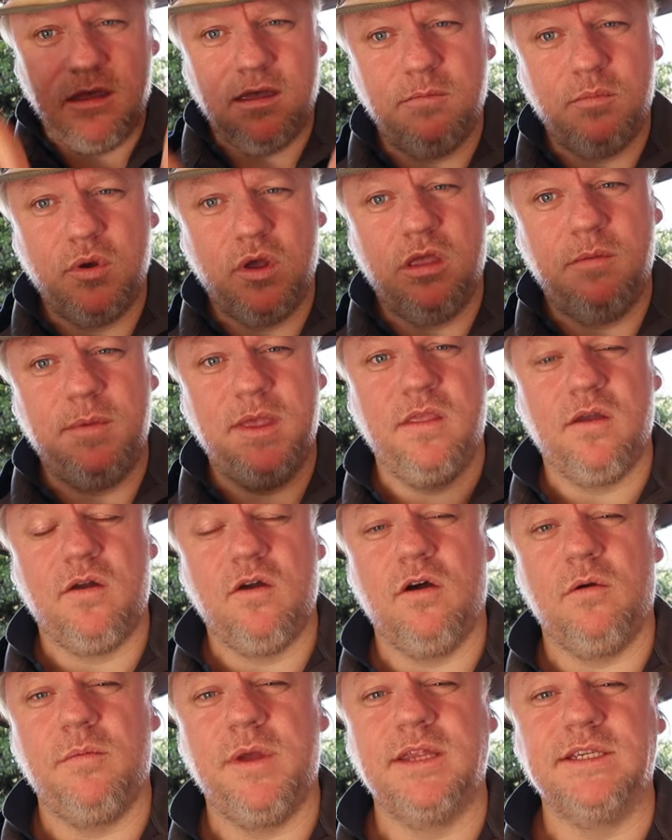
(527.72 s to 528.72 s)
and put them in the
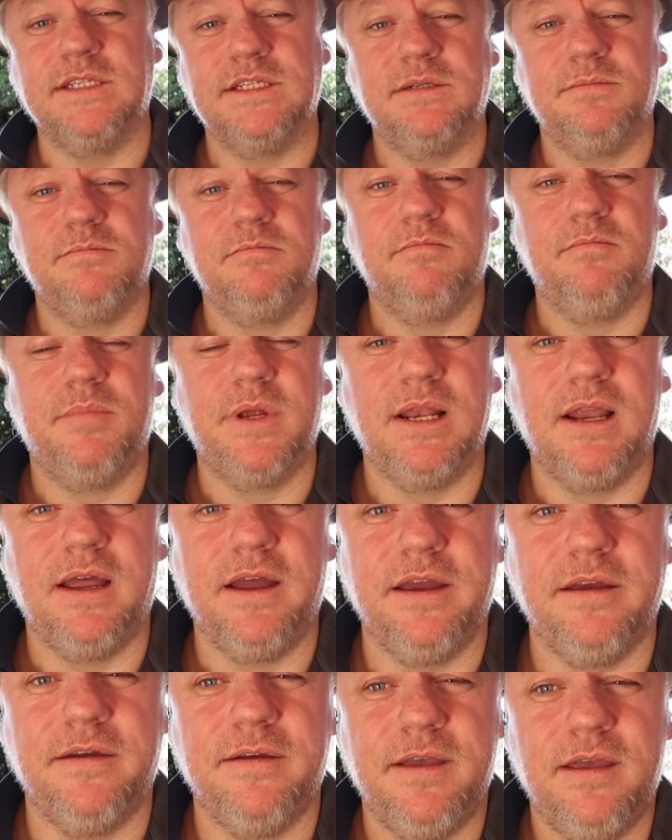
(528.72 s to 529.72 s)
comments
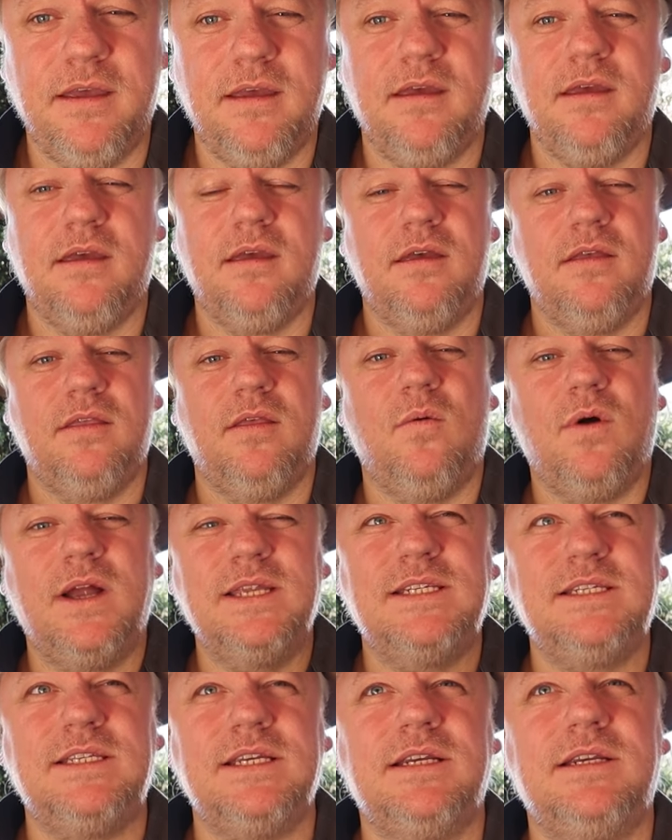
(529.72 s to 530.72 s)
below. The
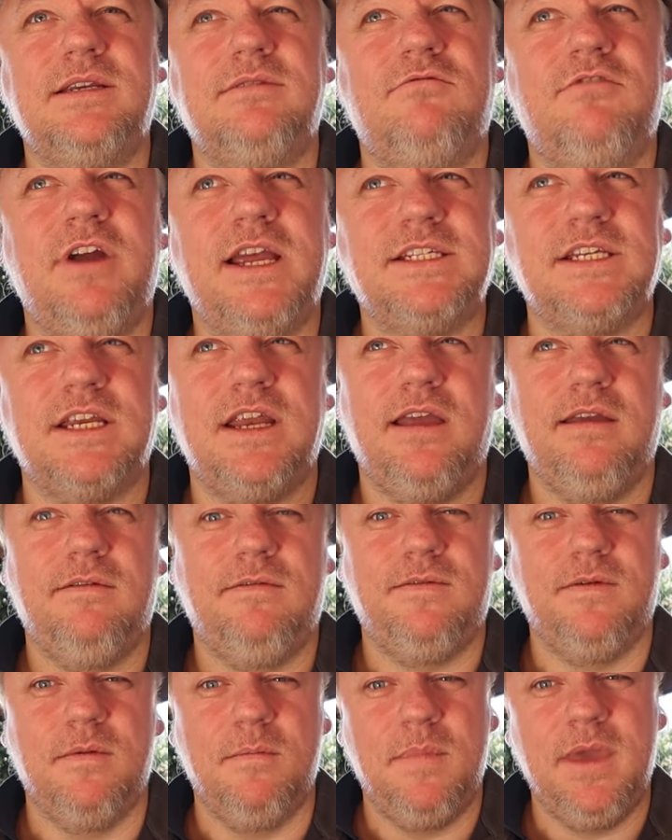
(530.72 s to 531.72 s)
ones that
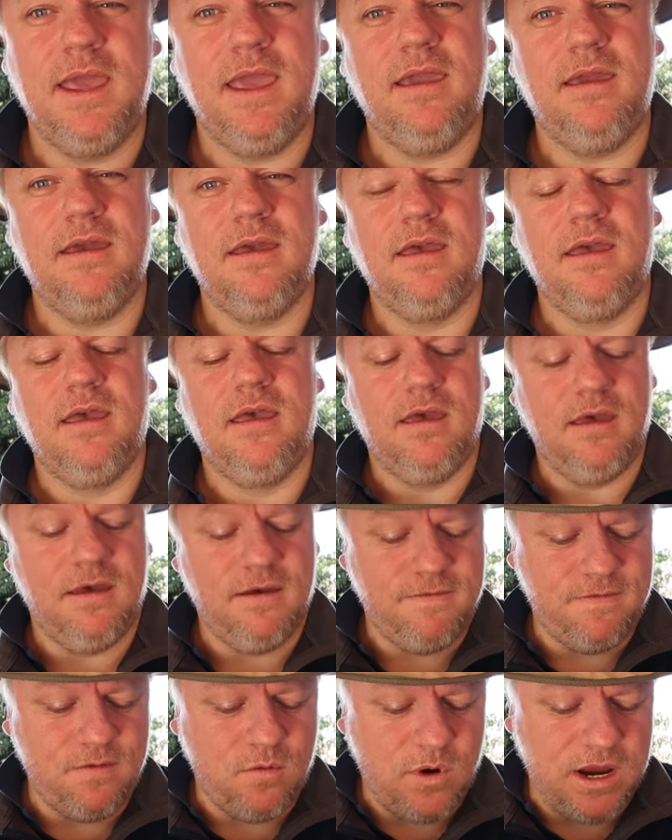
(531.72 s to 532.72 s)
resonate for me
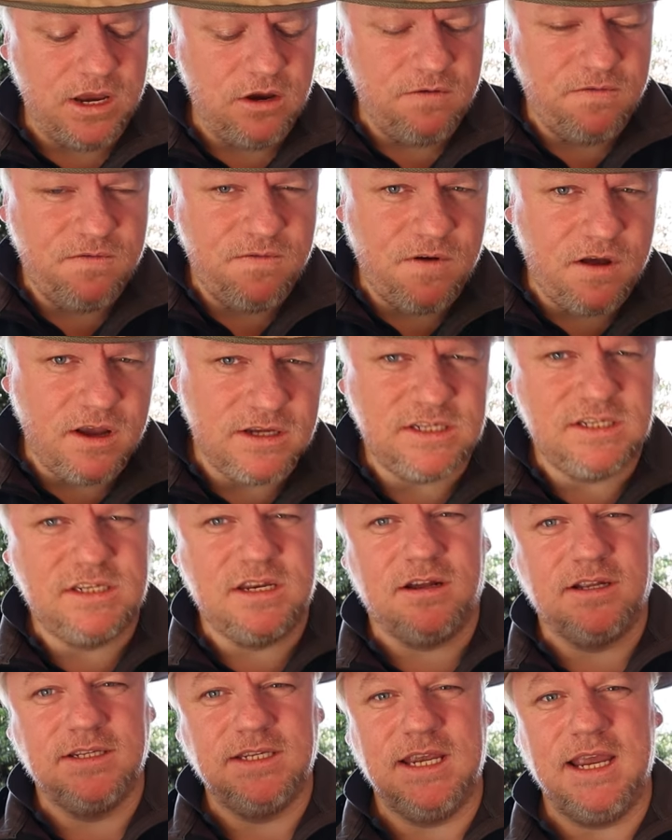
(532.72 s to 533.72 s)
are for when you're first
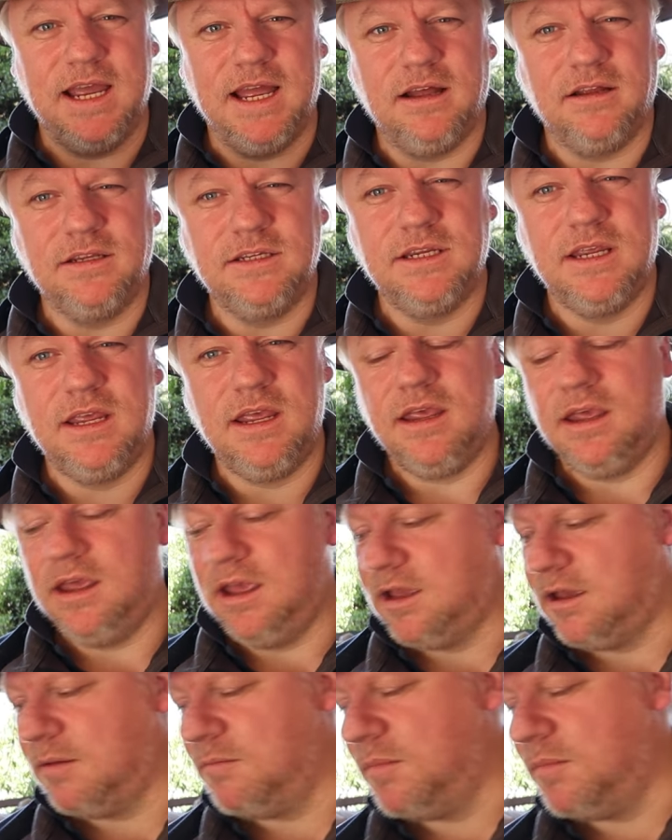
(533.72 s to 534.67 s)
starting out, it